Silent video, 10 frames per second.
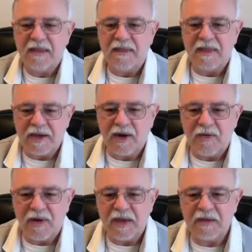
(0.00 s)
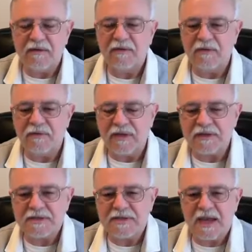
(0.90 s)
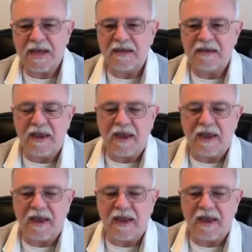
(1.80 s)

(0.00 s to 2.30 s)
They go into the estate,